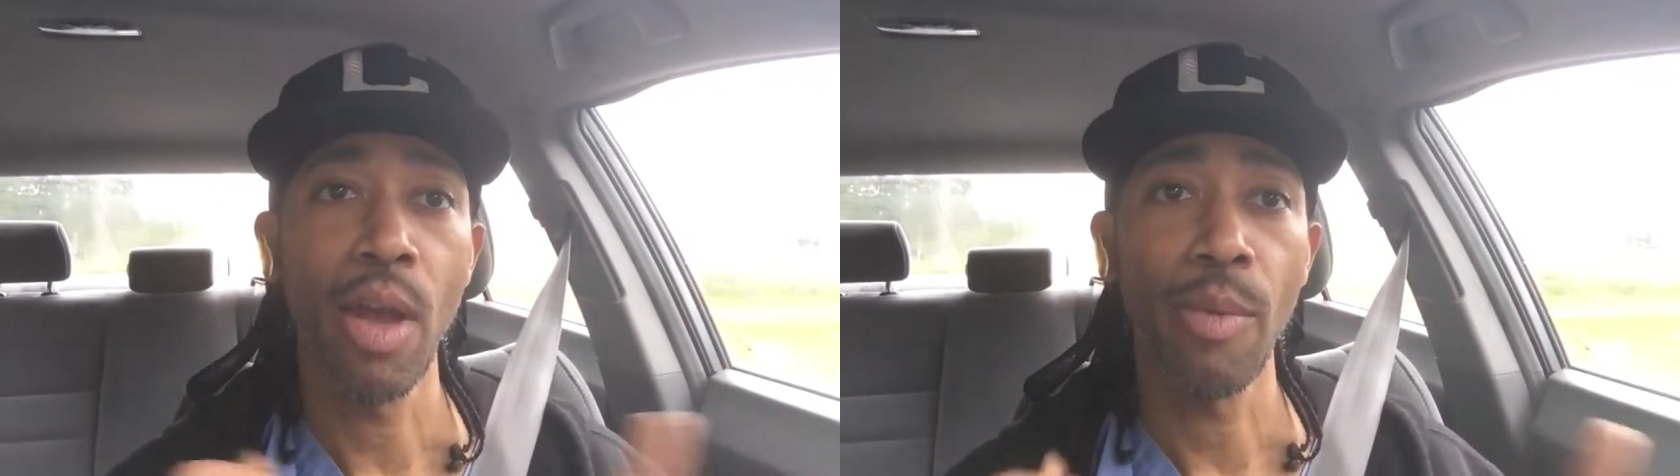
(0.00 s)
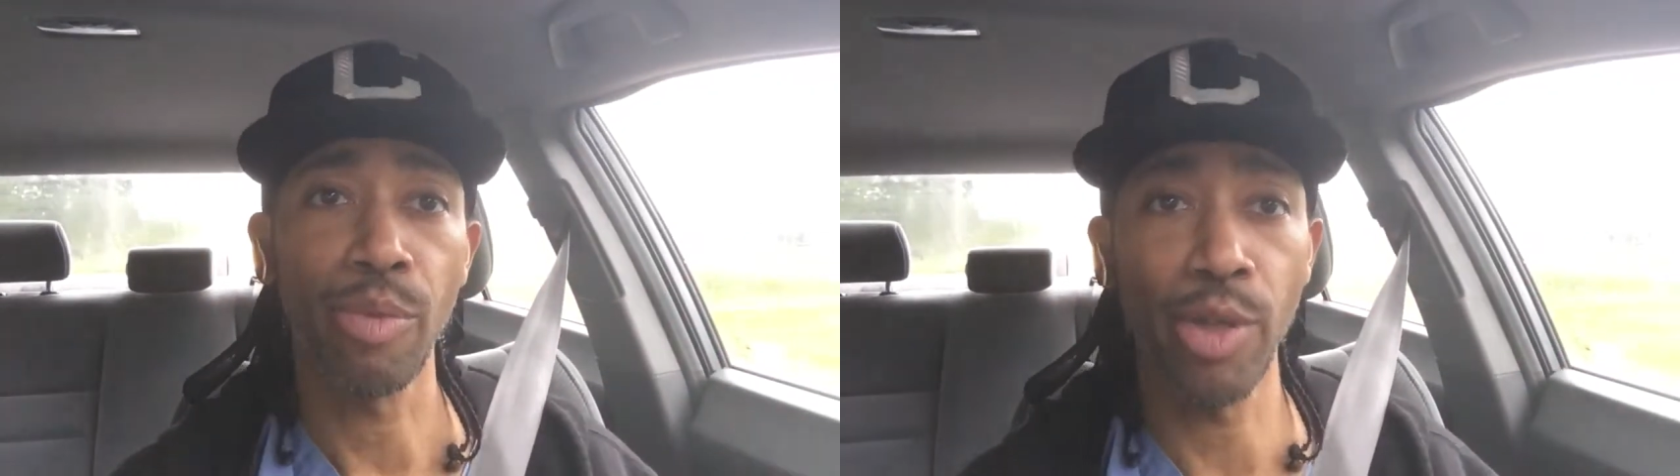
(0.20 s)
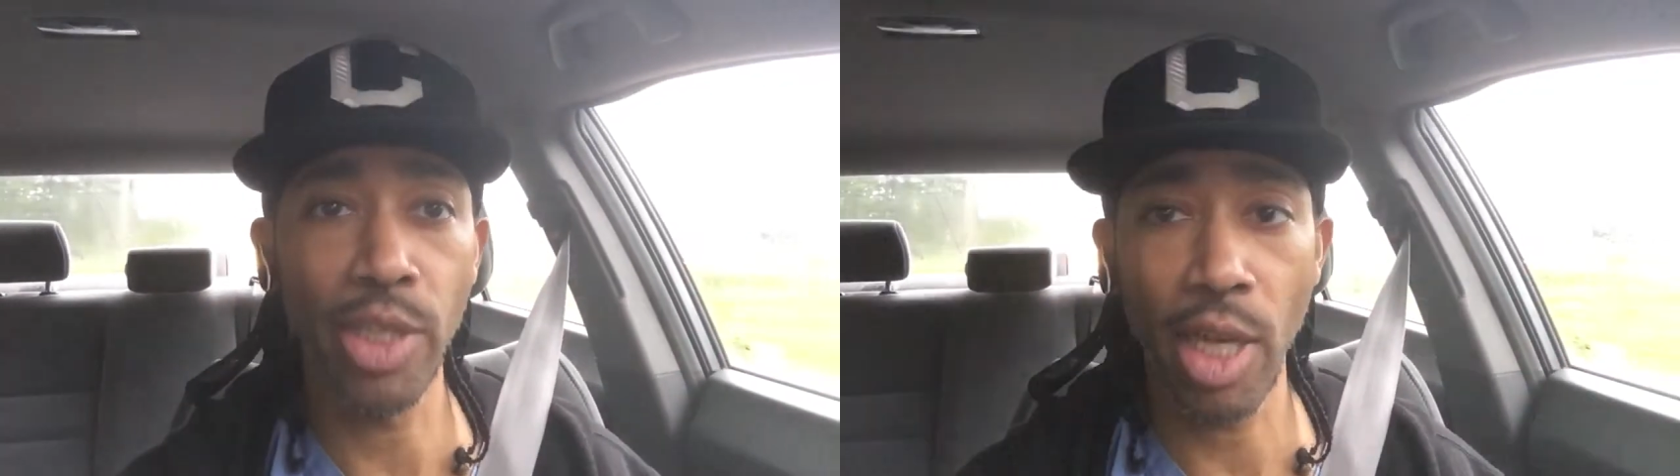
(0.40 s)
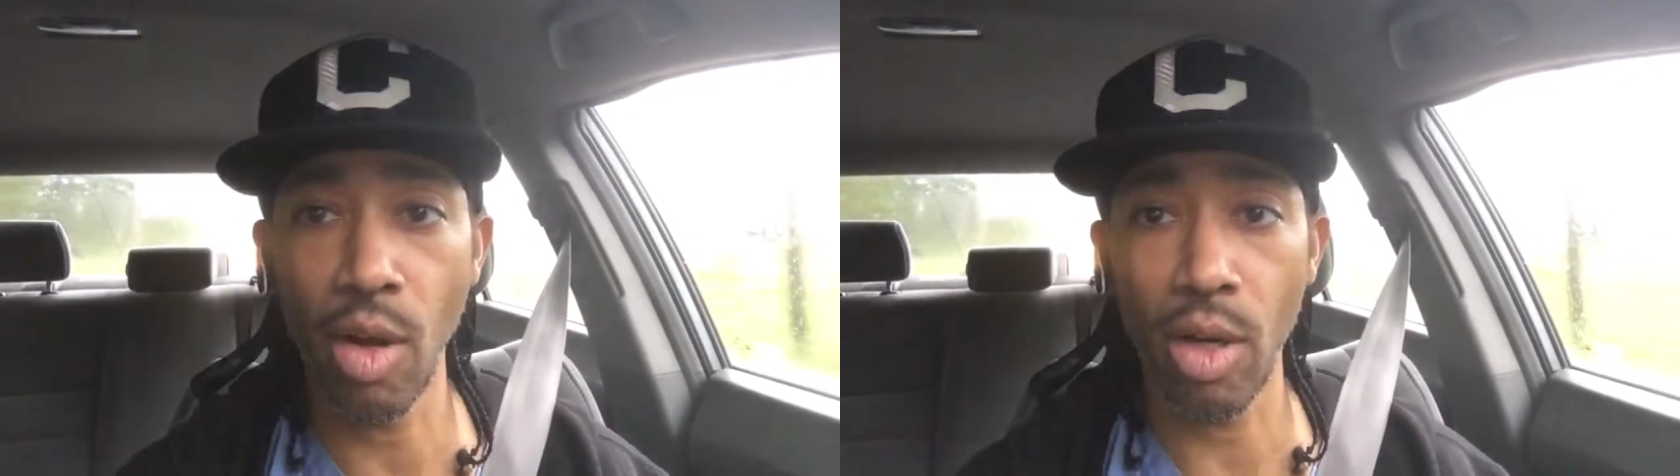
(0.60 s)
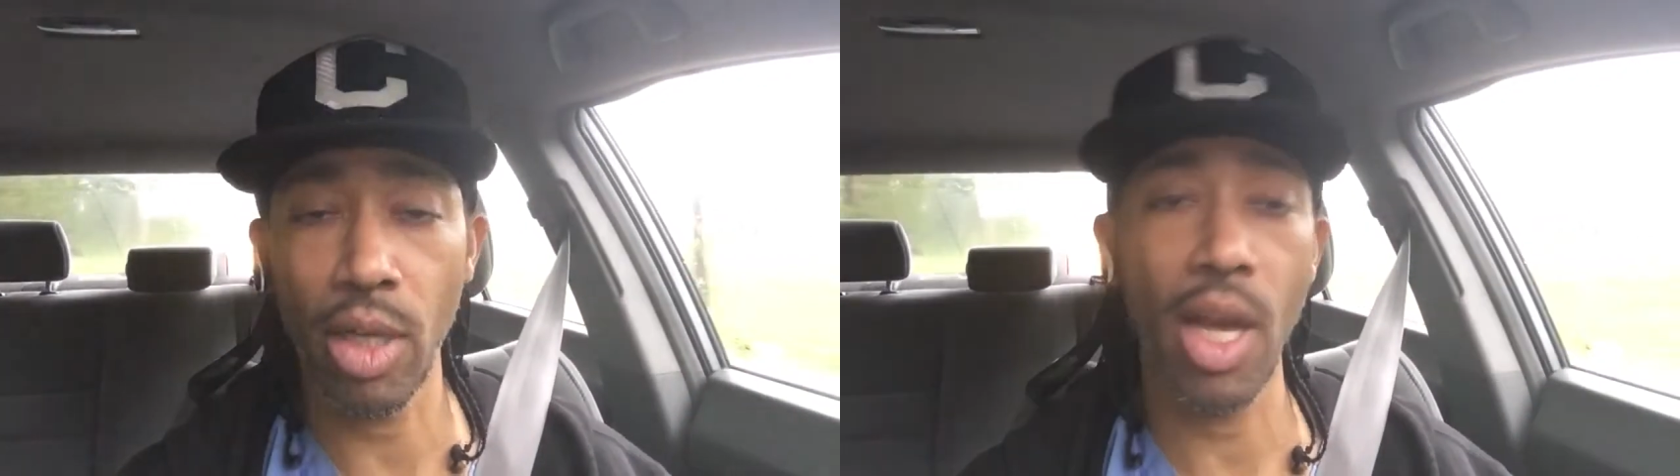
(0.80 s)
Appreciate
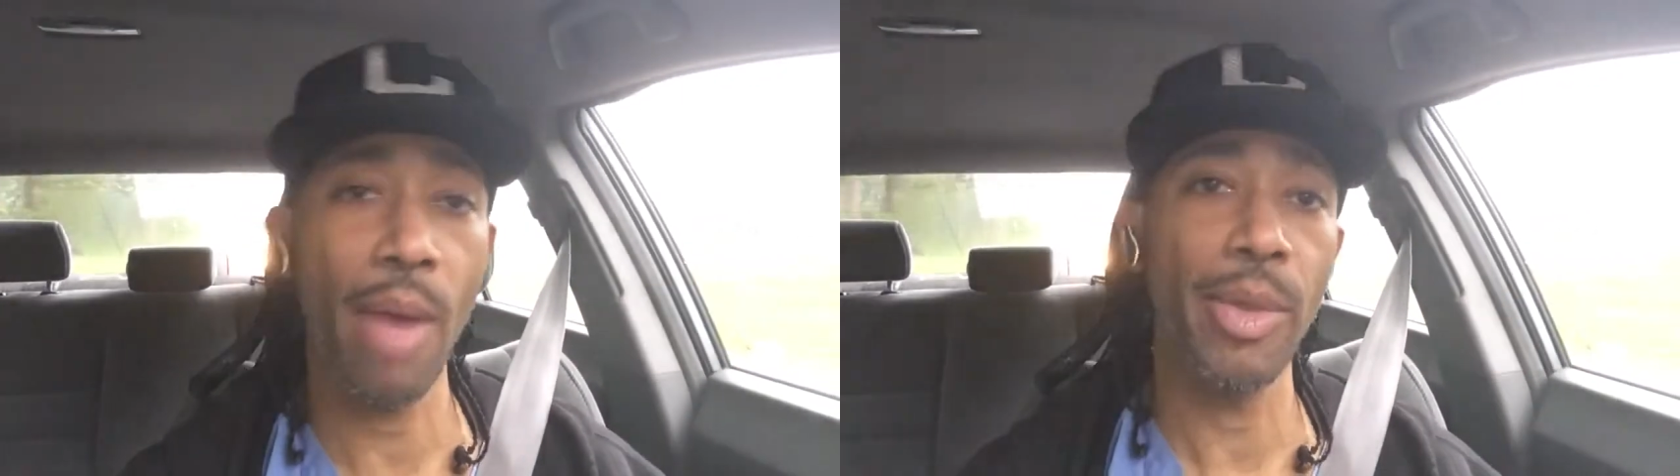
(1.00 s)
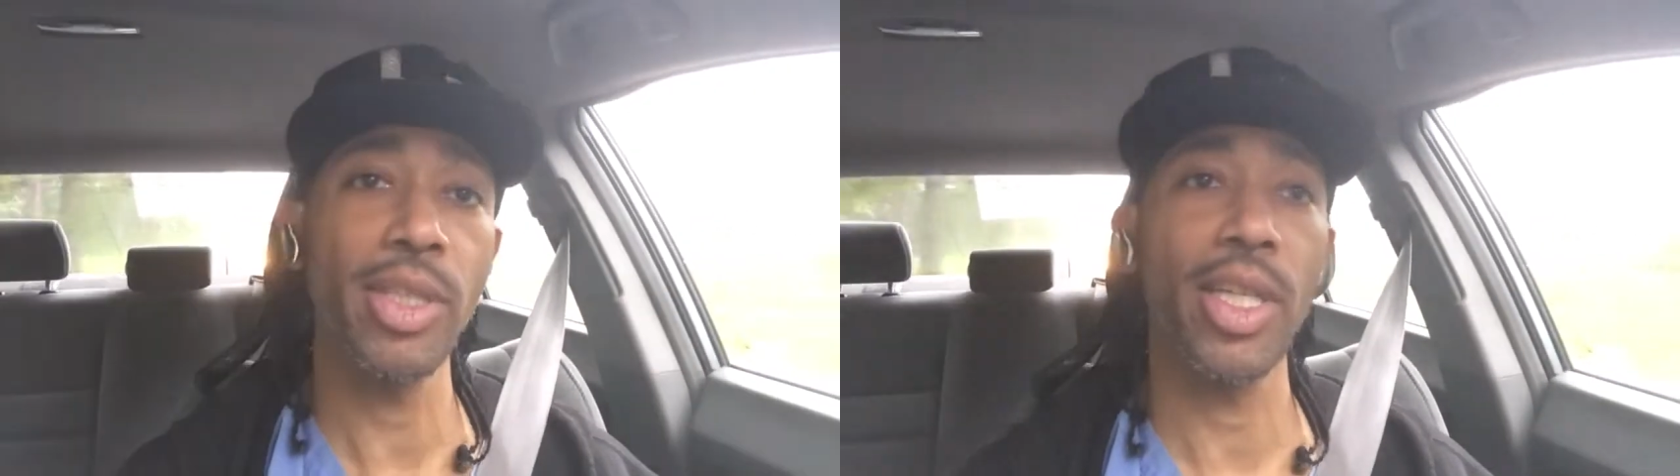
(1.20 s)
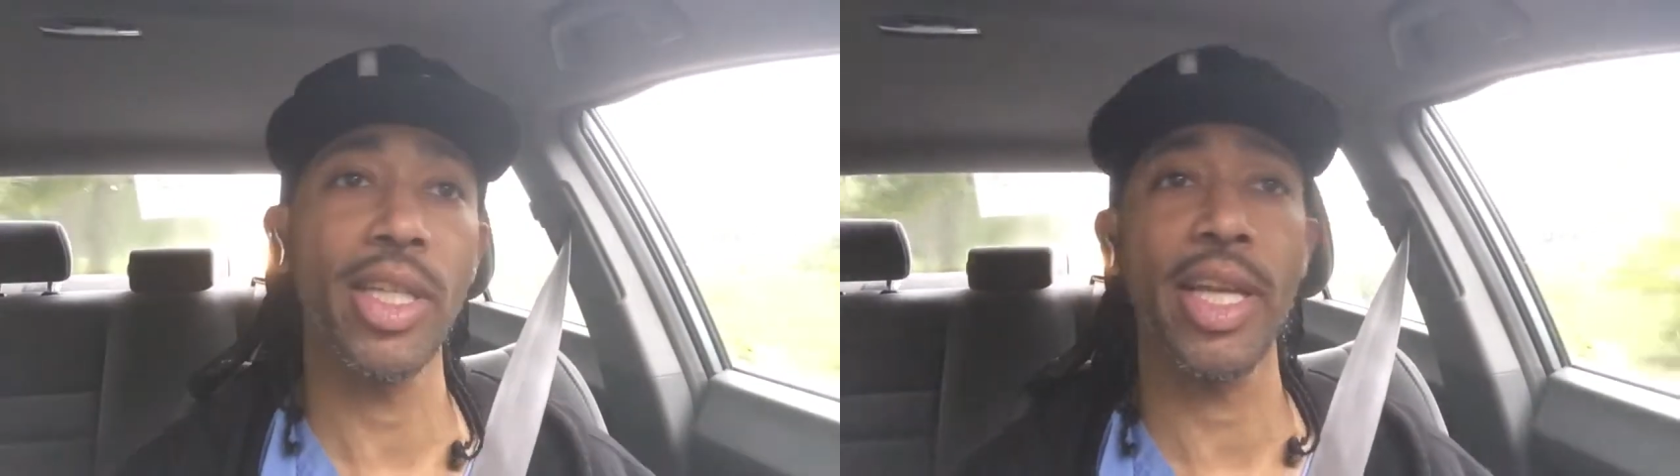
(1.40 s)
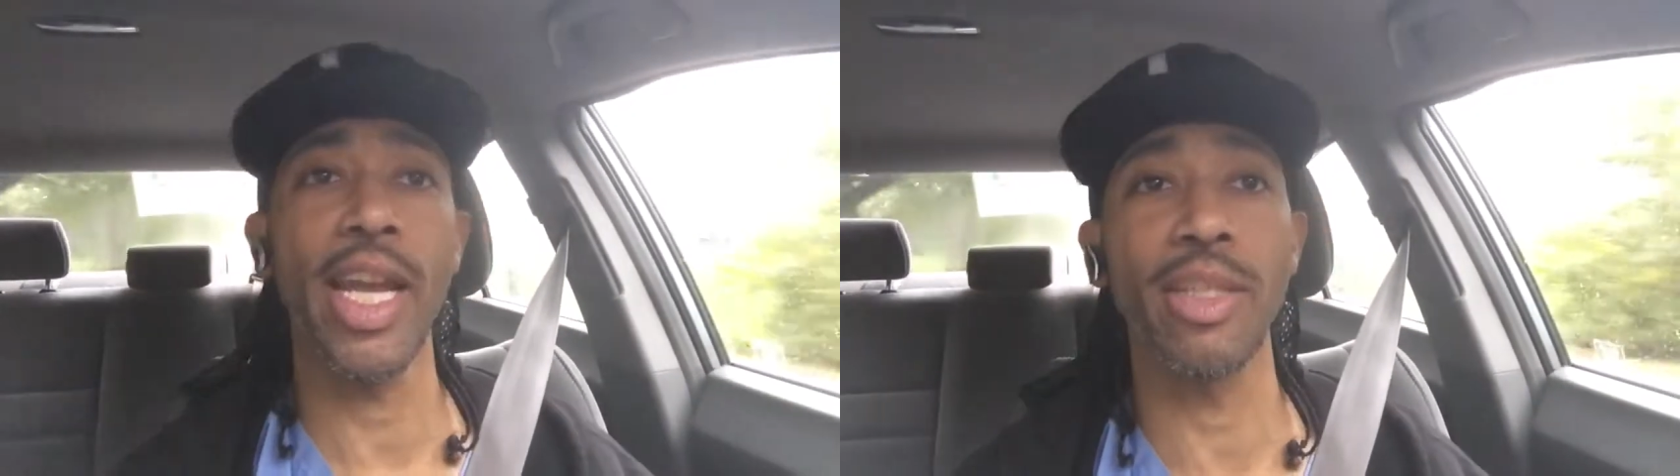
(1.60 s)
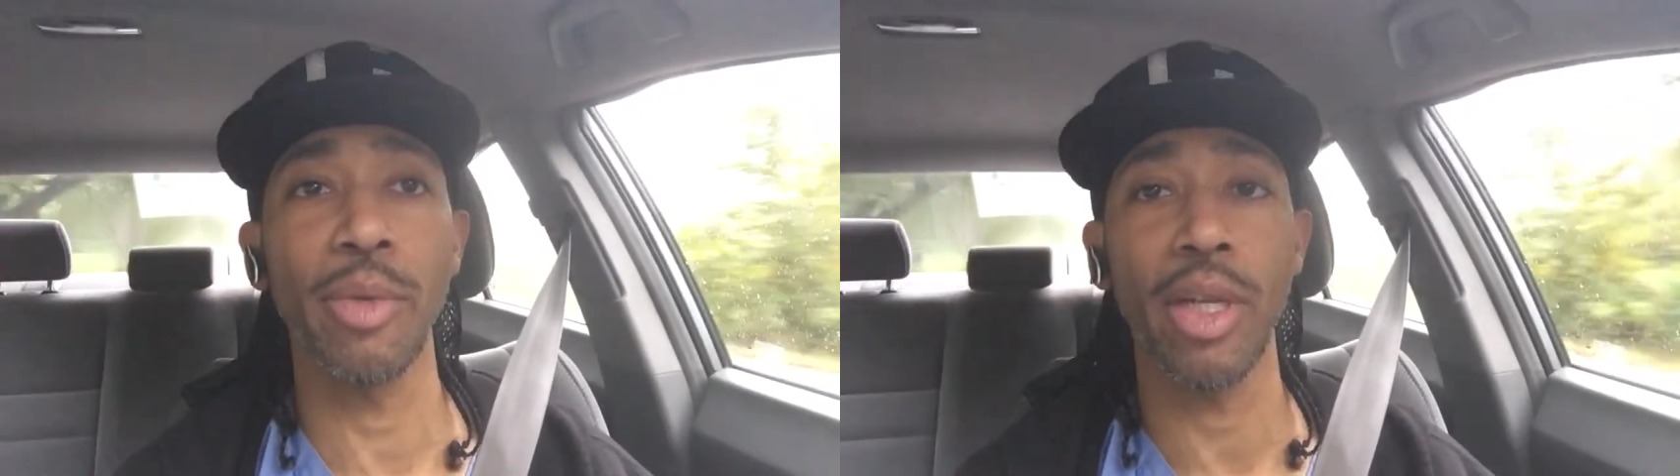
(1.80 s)
all the comments and
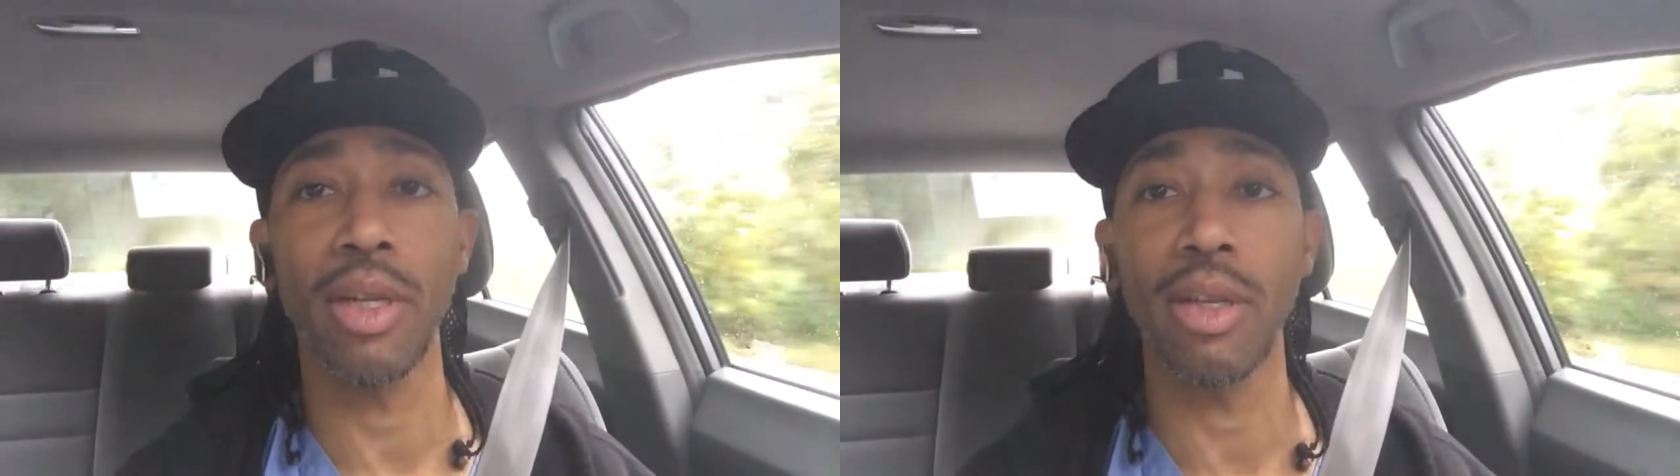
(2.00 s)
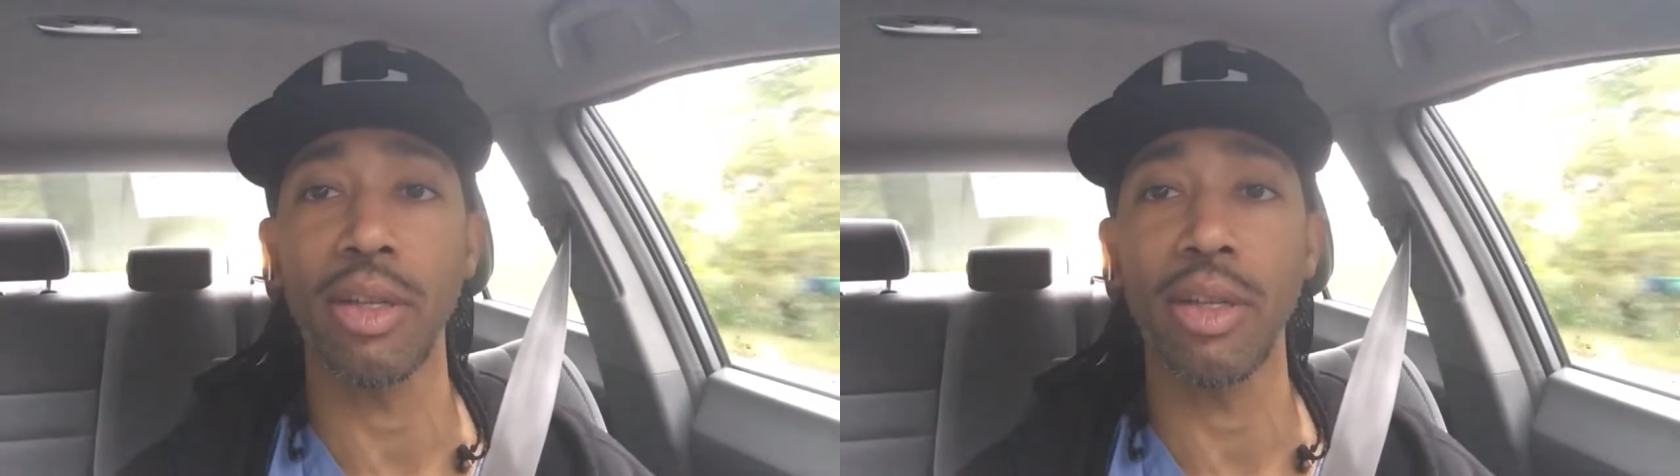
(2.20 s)
engagement.